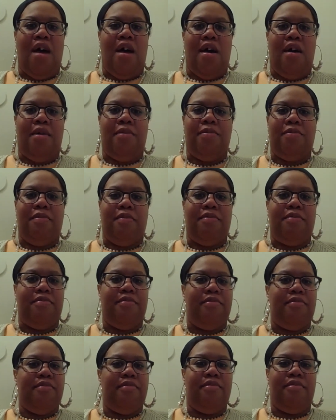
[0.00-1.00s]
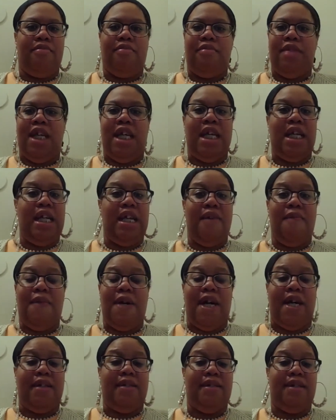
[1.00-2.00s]
Um,
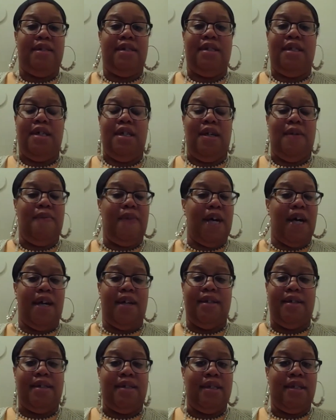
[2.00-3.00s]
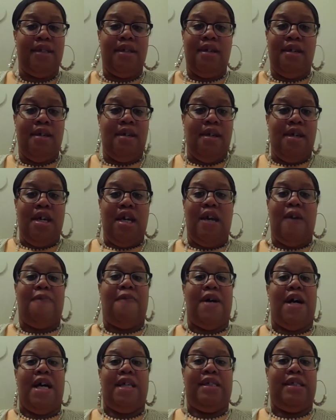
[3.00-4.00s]
any advice is good advice. If
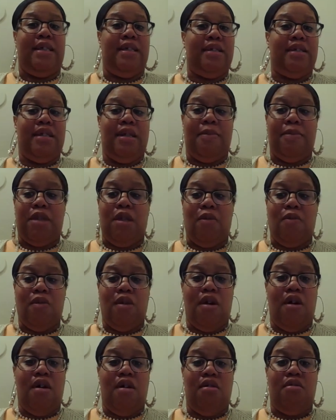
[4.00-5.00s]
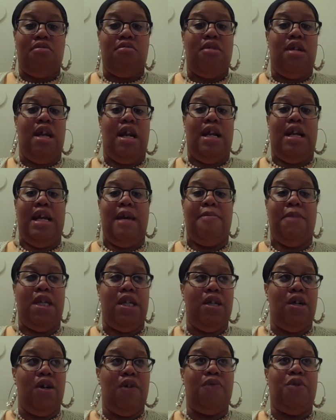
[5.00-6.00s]
I said something wrong, let me
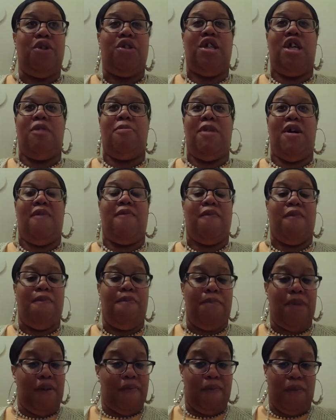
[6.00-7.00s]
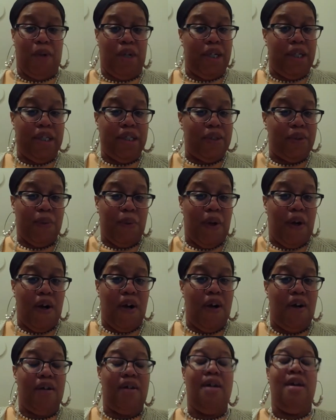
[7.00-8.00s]
know. If you think my friend is
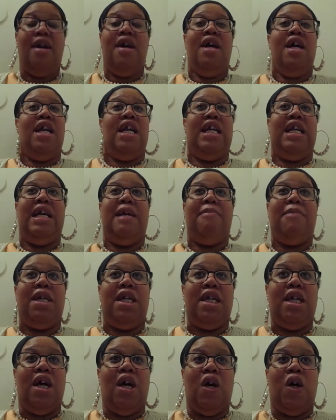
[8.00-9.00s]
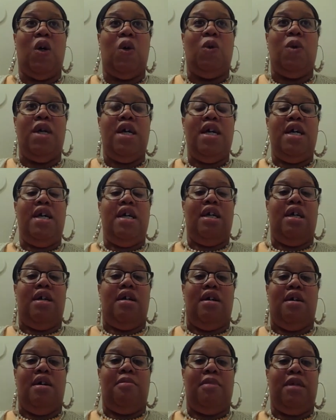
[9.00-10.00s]
wrong, let me know.
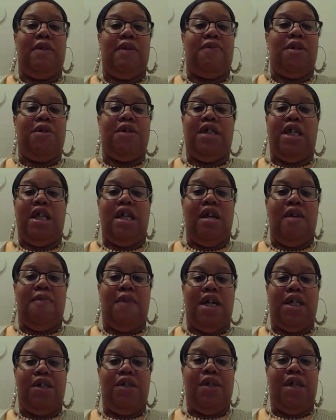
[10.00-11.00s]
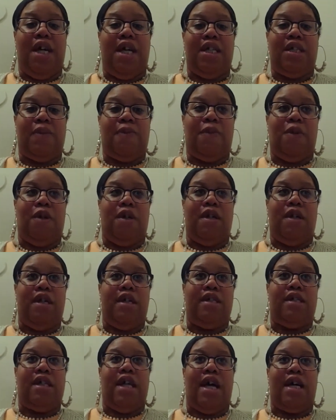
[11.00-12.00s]
If there's any advice you
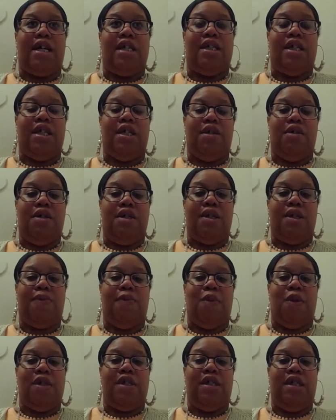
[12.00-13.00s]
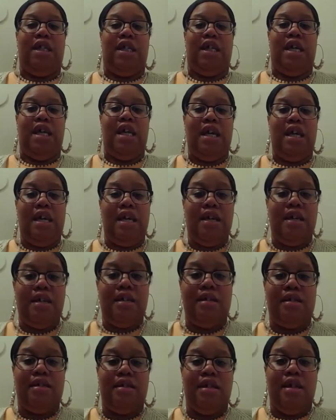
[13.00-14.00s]
got as far as I could tell her as far as the
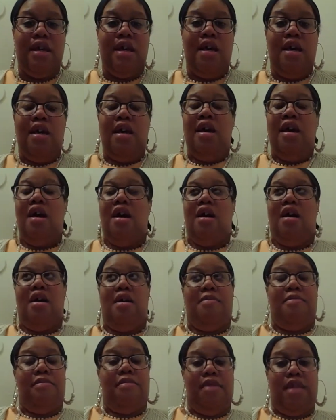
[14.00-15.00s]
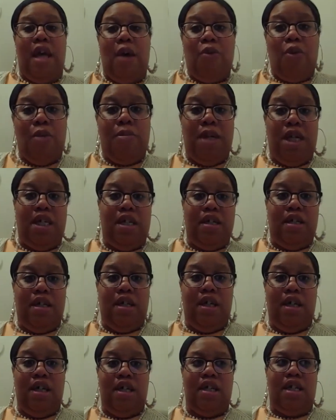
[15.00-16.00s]
kids, that will be
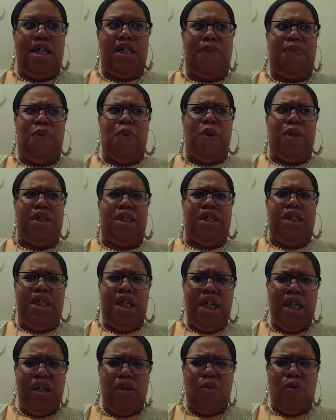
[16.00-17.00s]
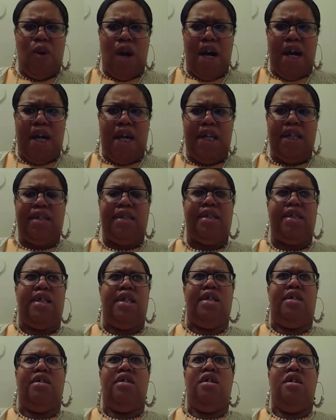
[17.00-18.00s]
good. As far as tenant rights
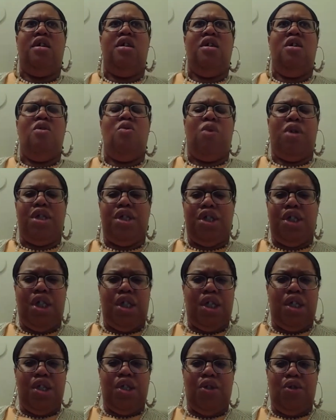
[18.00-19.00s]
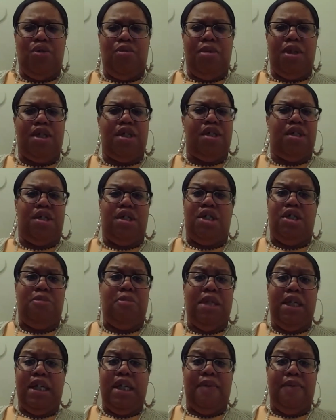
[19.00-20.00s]
and what she can do because
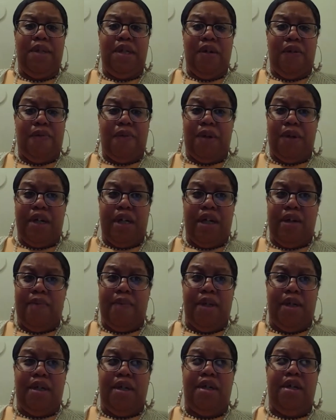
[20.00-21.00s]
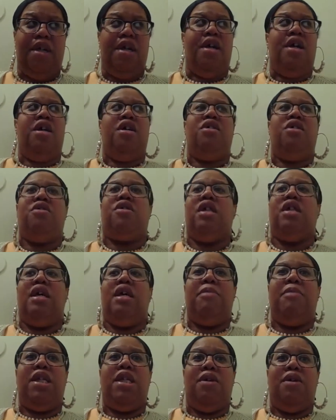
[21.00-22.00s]
she's been living there forever, you
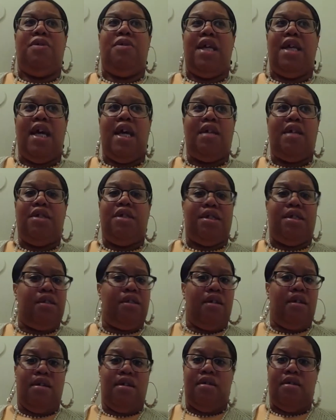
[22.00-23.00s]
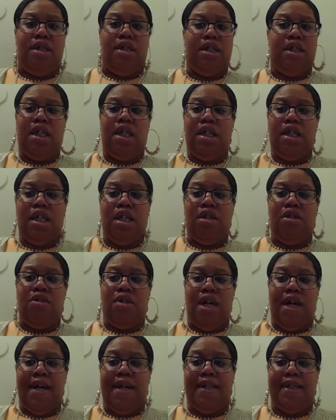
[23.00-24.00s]
can let me know that. Just
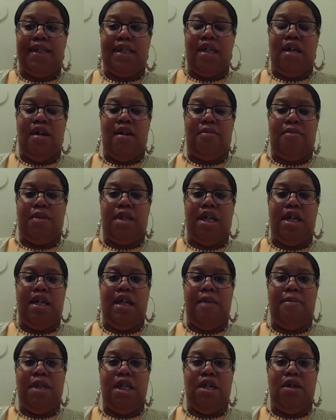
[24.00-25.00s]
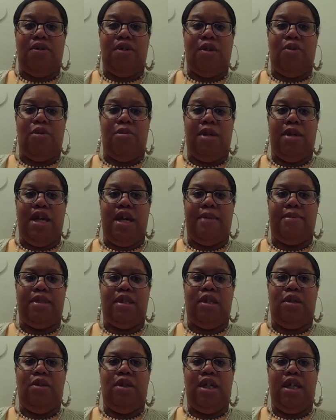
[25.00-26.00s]
anything you guys can let me know. That would be
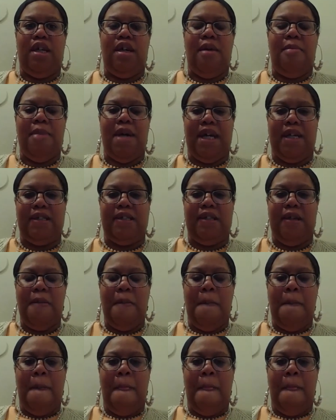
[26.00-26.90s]
absolutely amazing.